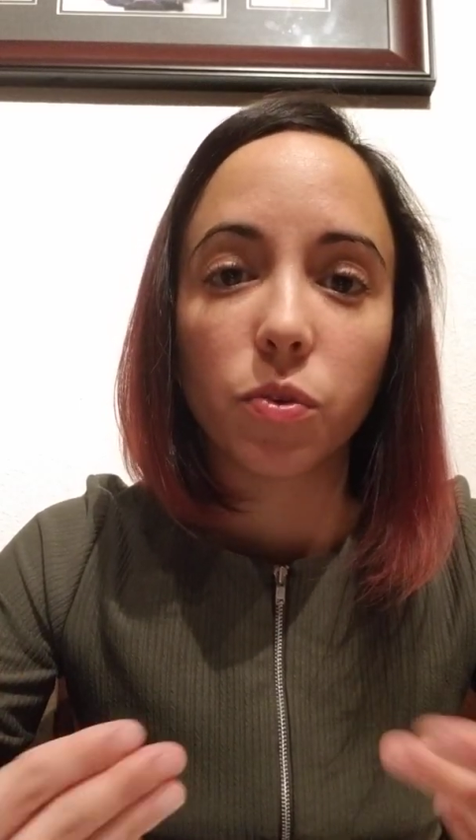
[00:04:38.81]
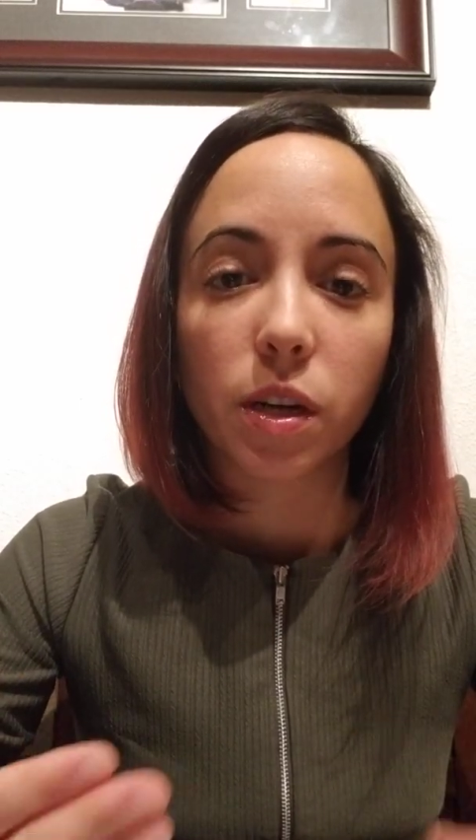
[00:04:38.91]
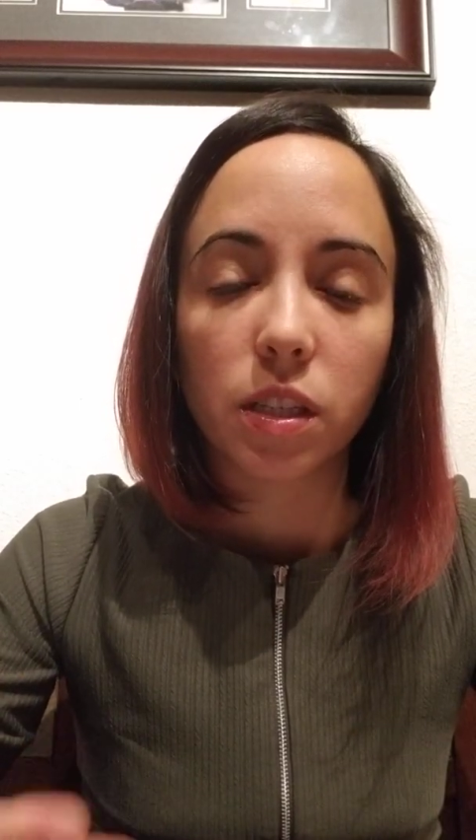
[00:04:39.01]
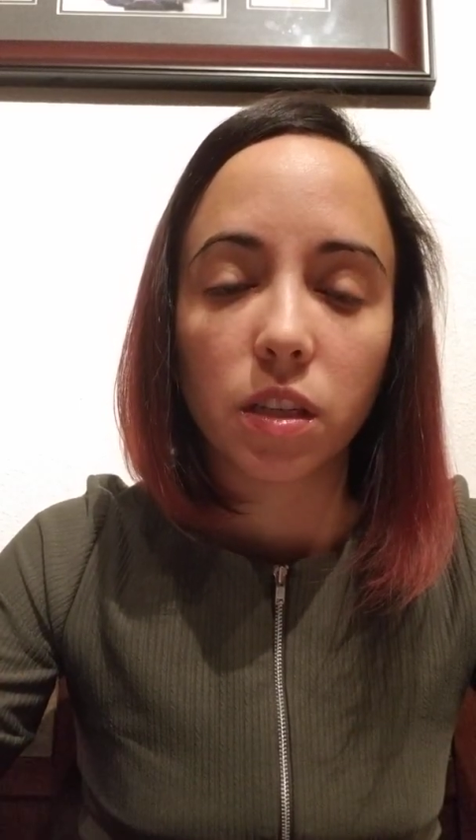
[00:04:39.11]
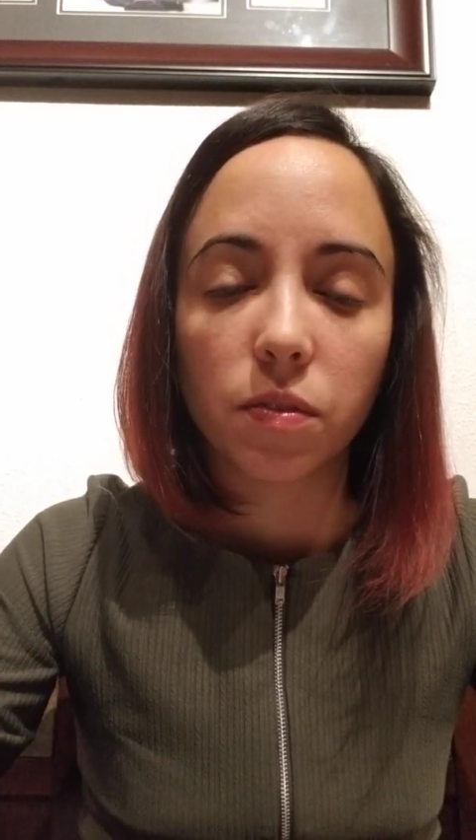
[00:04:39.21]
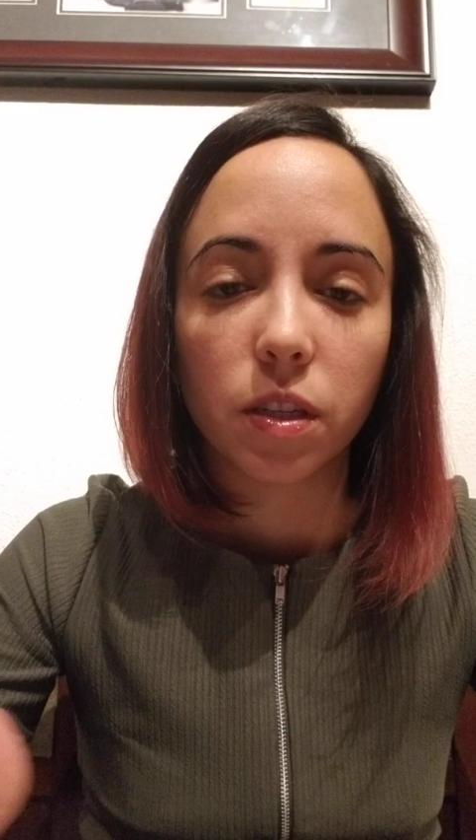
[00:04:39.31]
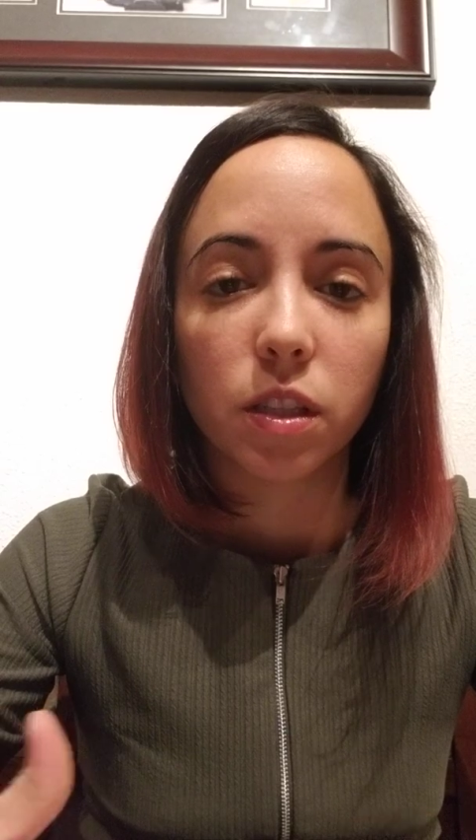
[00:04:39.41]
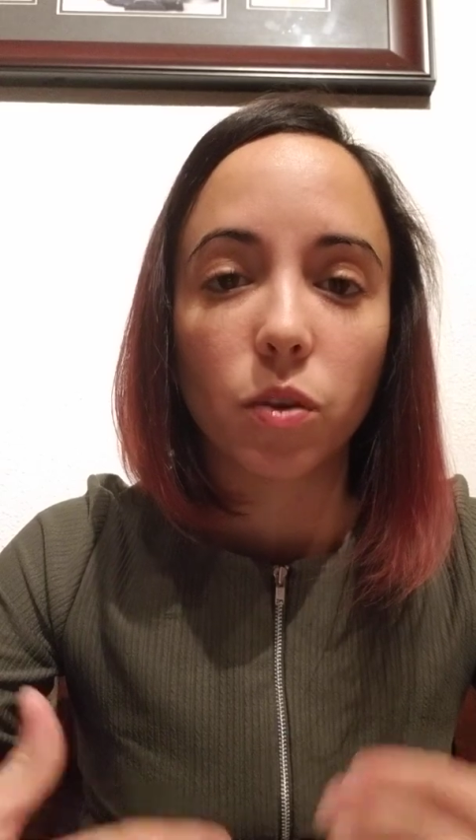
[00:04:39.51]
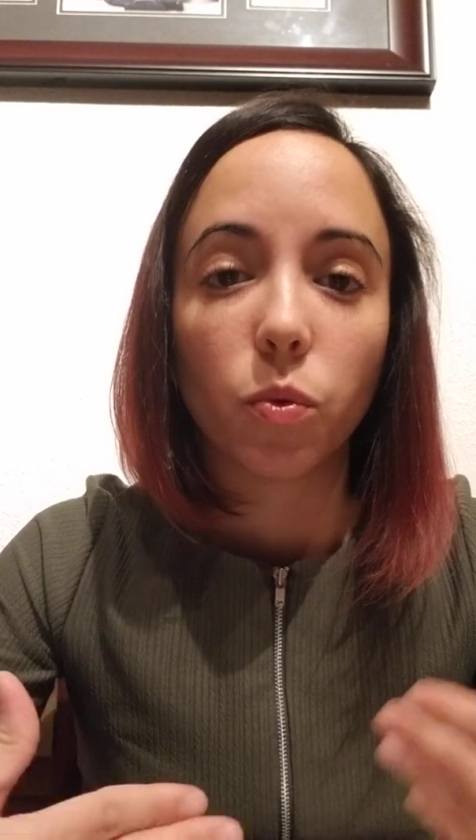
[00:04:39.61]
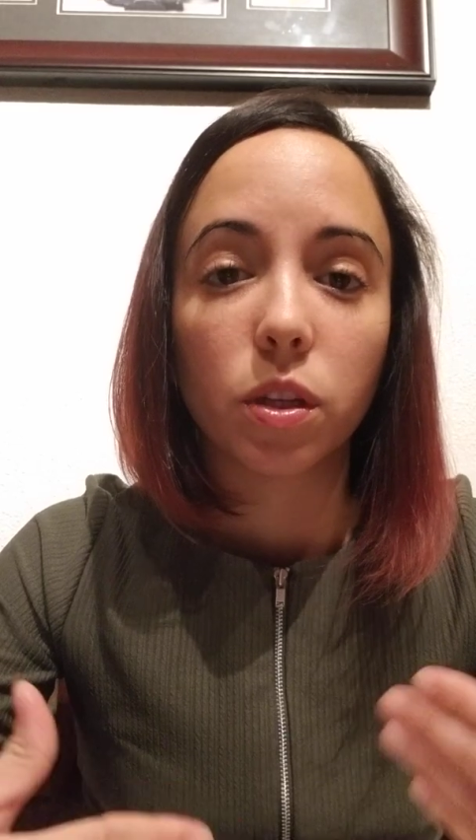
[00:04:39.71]
activity
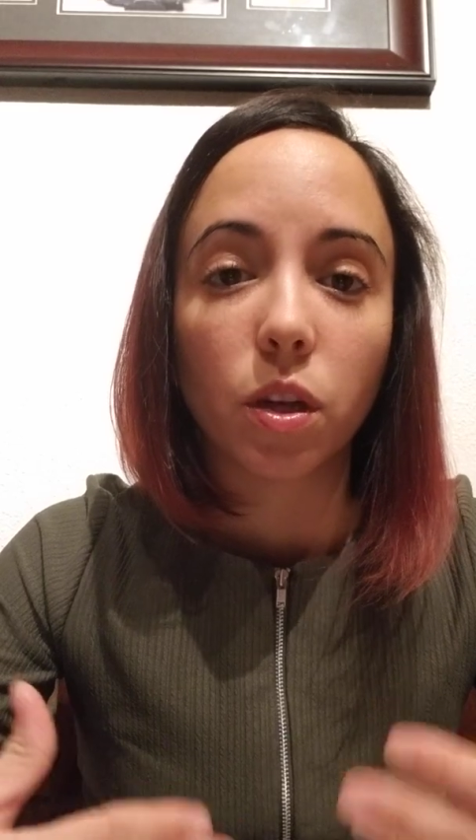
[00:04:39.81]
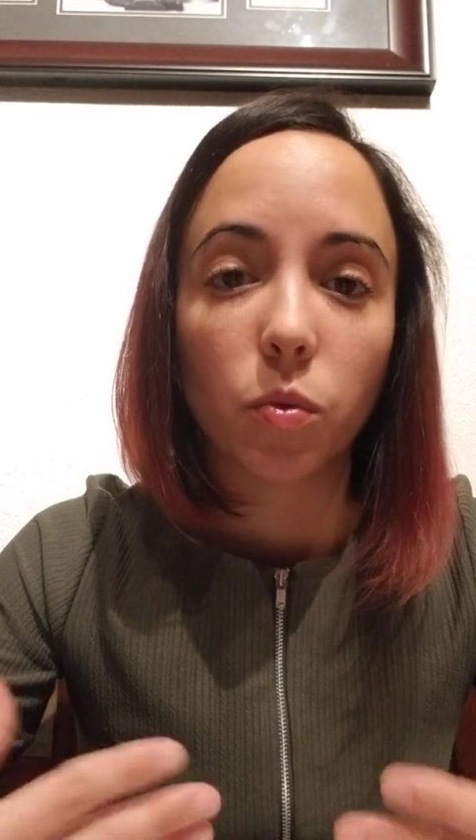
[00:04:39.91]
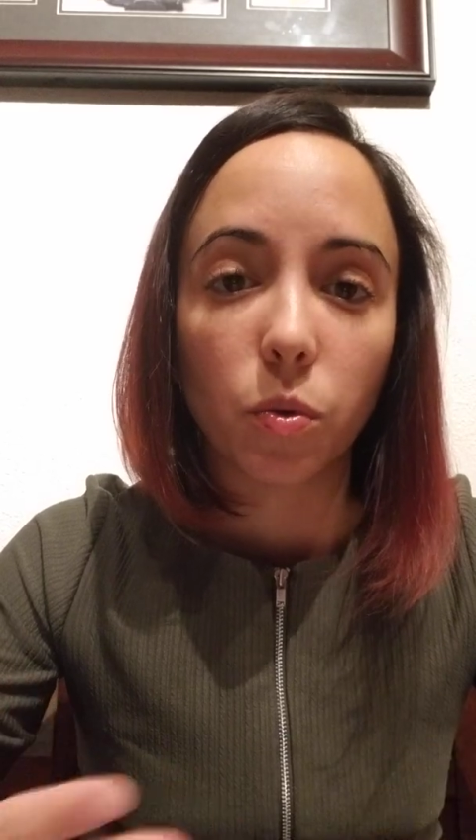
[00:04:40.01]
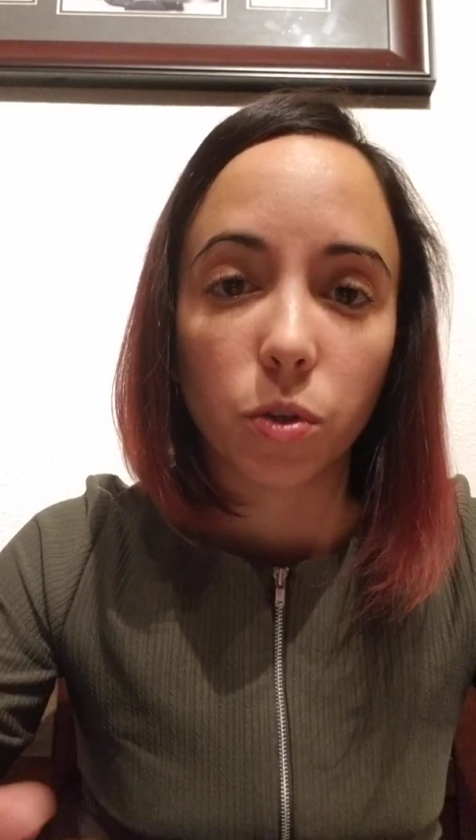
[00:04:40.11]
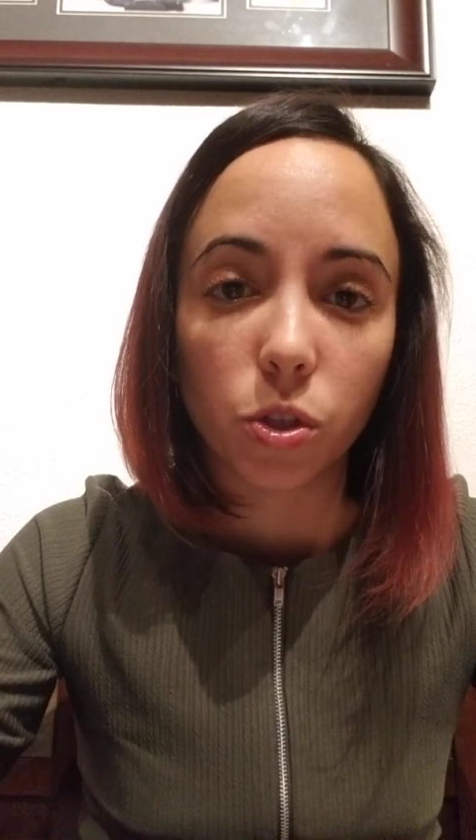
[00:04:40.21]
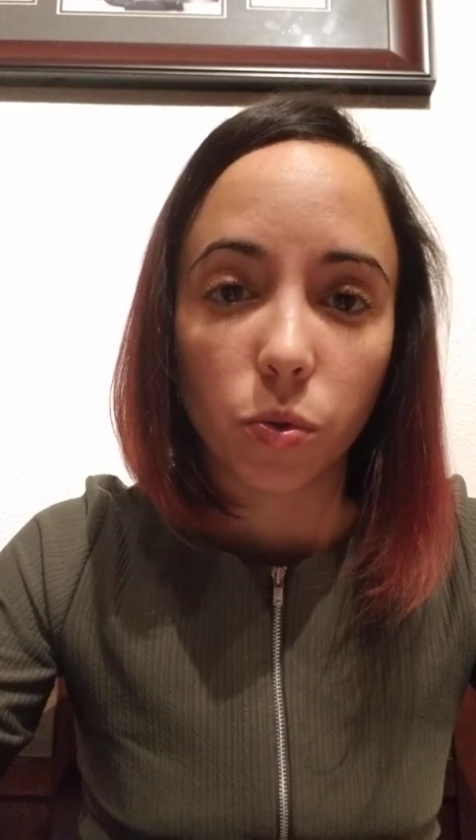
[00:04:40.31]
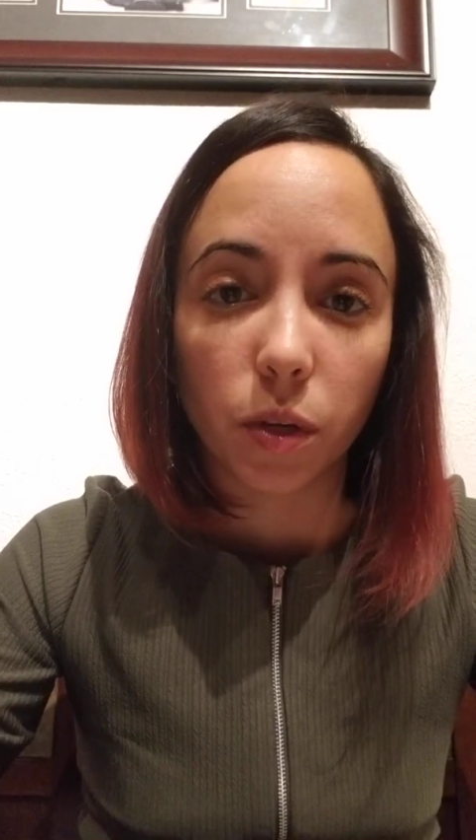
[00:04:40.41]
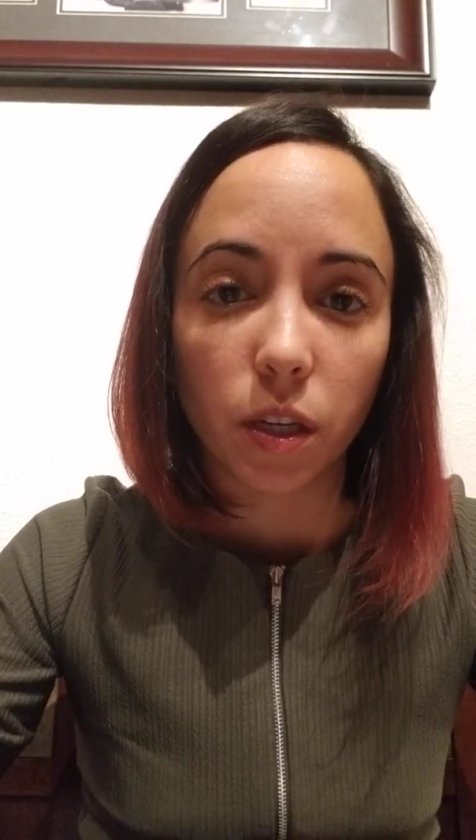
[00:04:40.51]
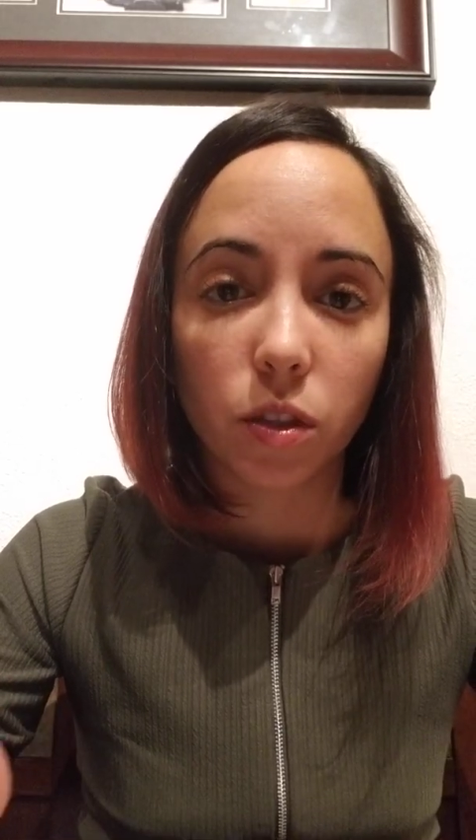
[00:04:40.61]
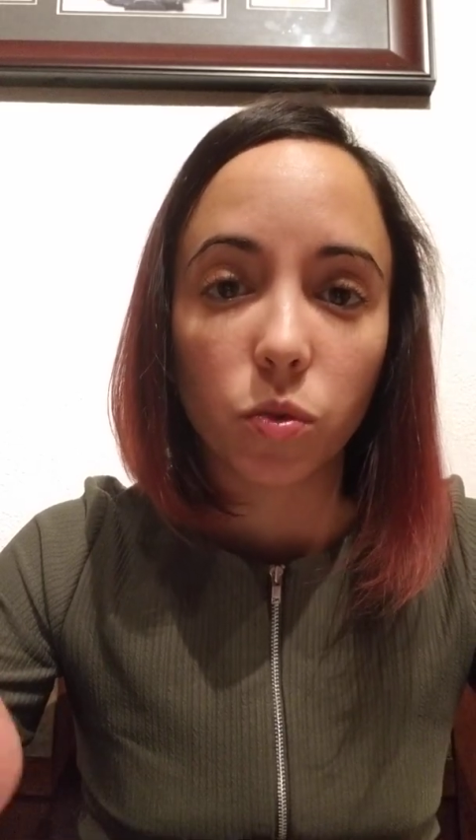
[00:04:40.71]
and the way that we were
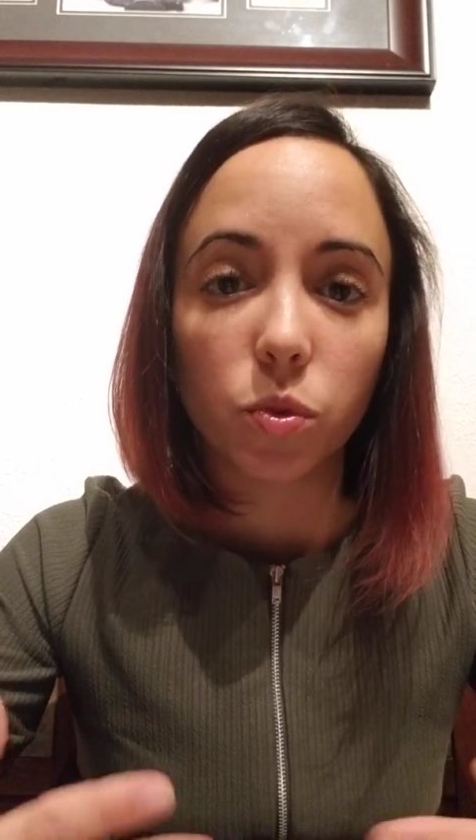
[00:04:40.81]
doing it,